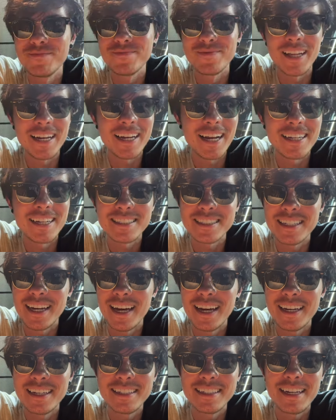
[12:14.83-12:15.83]
Like I
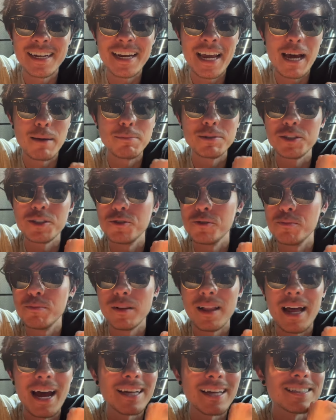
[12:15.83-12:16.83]
said, an absolute
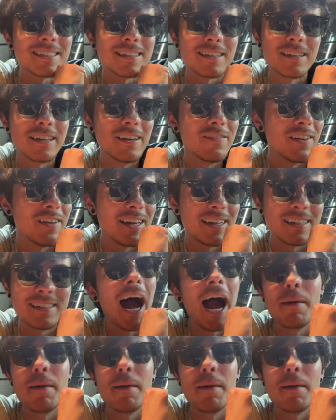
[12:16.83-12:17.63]
blast to live in.